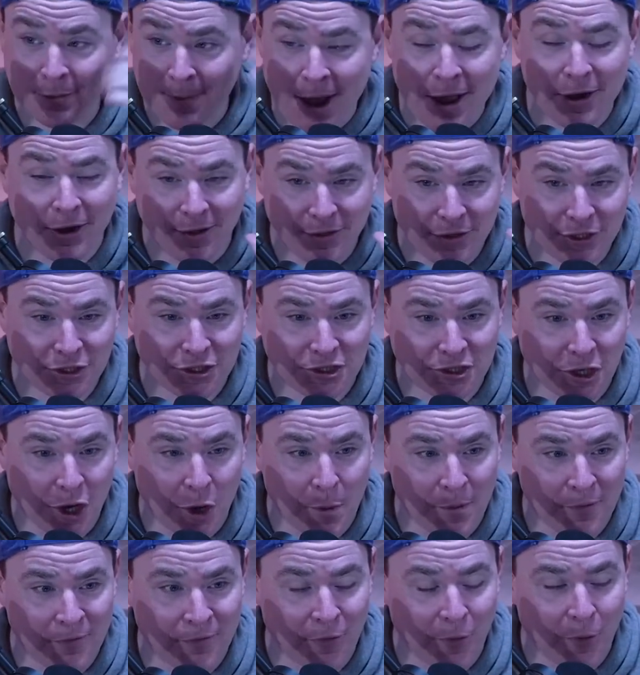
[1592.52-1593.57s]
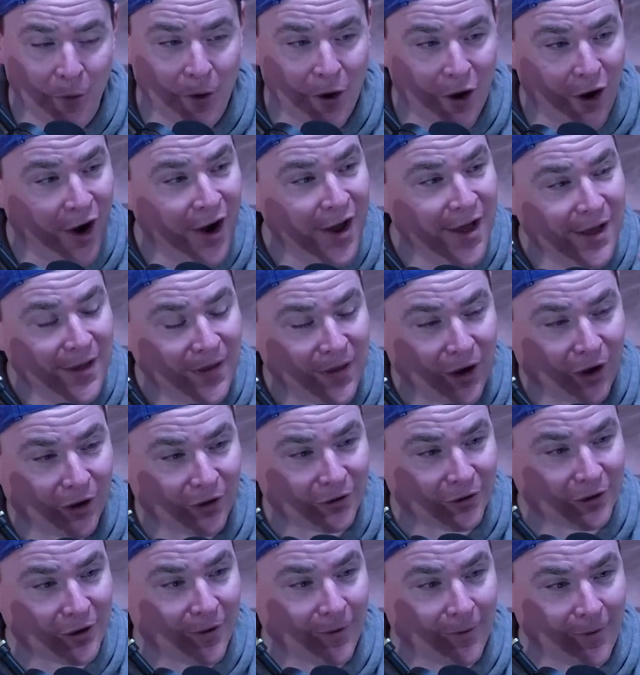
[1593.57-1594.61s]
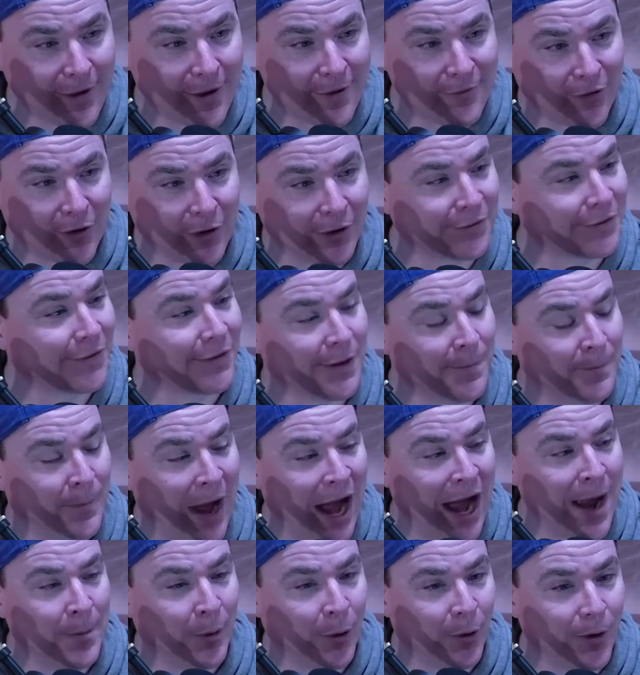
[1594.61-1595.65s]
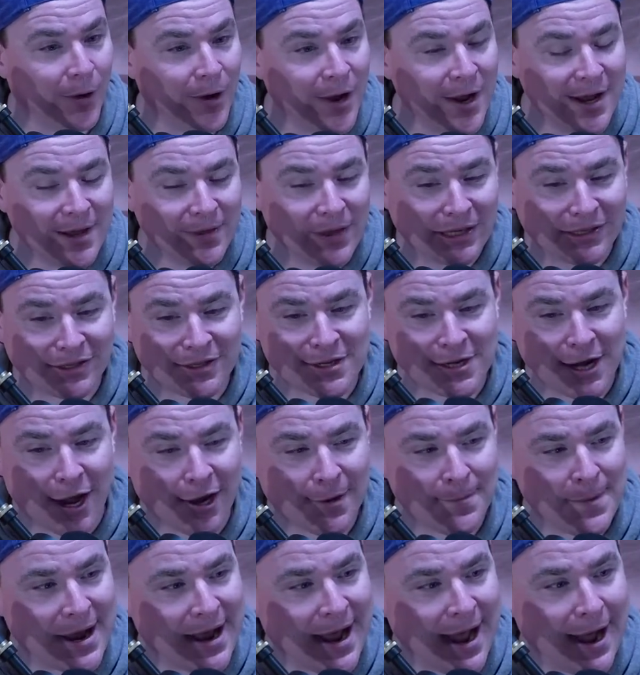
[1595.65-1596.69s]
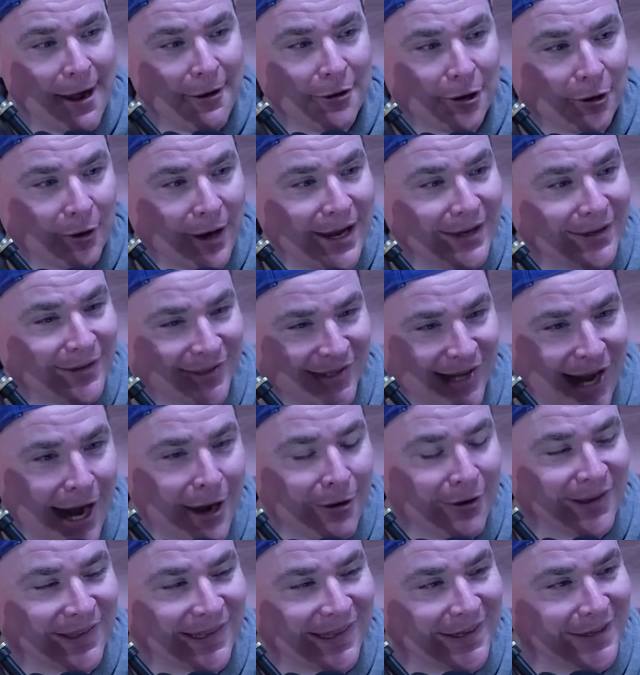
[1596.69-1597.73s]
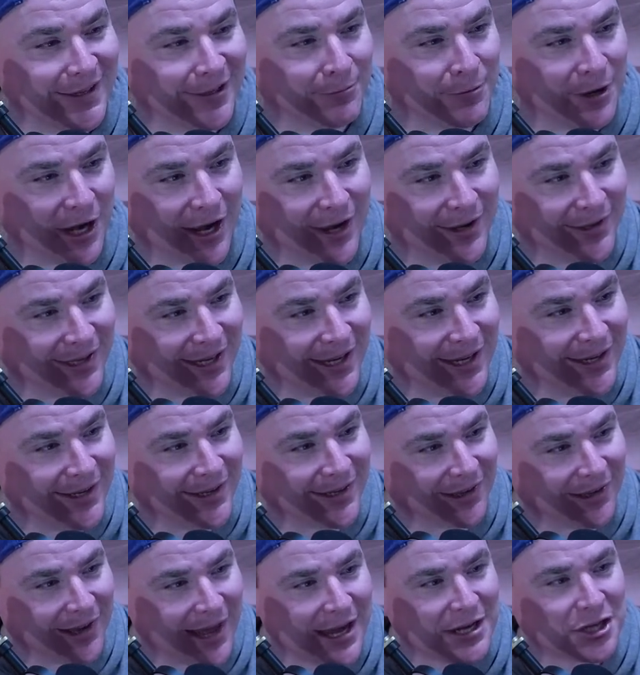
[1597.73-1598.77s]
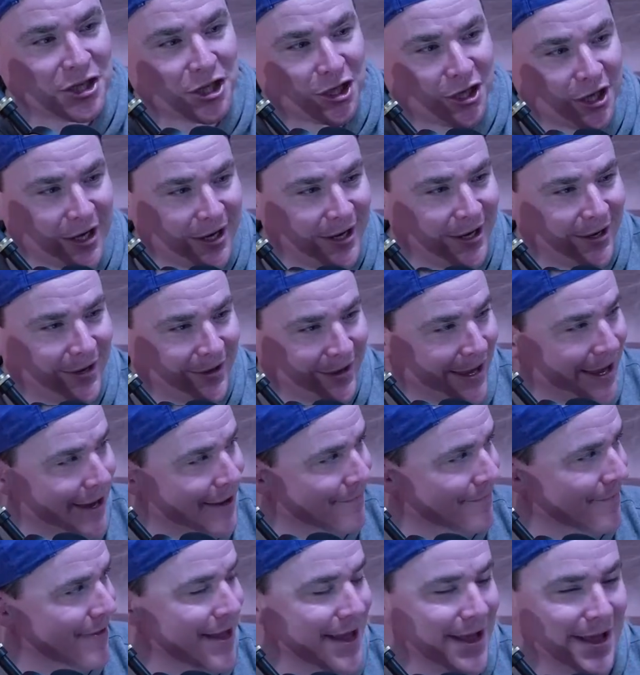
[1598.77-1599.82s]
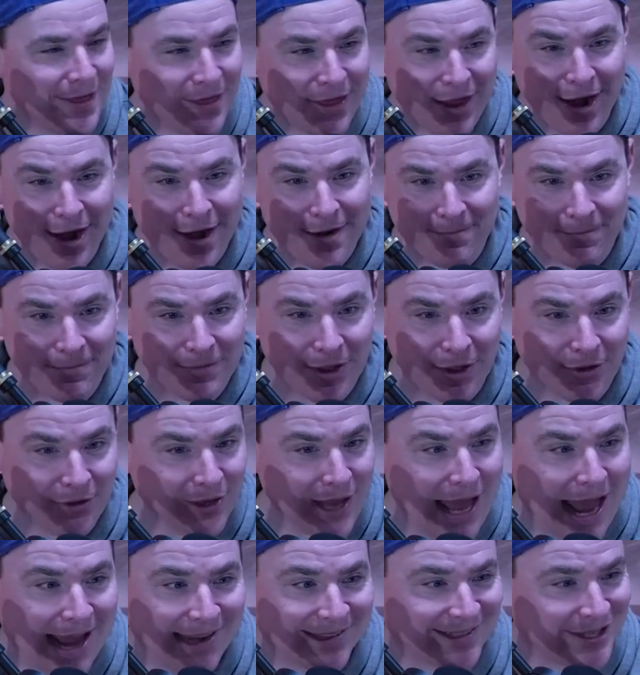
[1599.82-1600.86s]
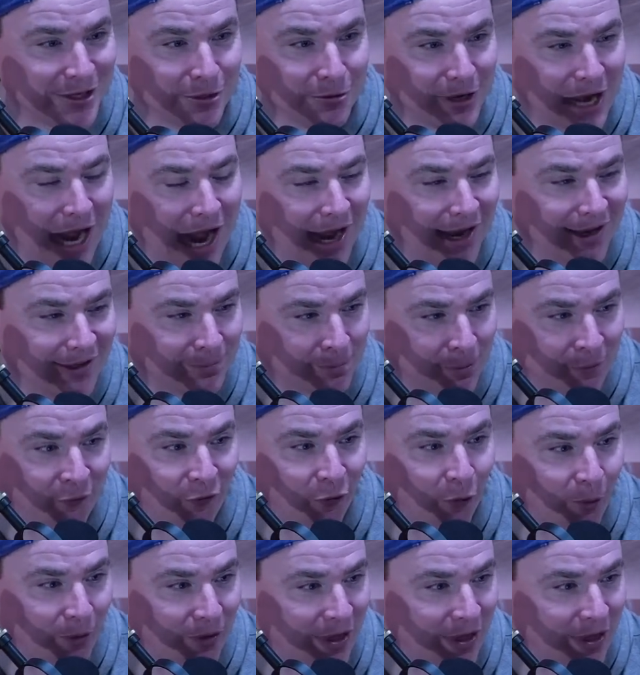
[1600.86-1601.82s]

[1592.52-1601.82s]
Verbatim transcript: about on this show before, there's literally a verse in the Bible that's talking about how great Cyrus is because he's less shitty to them than the last two guys before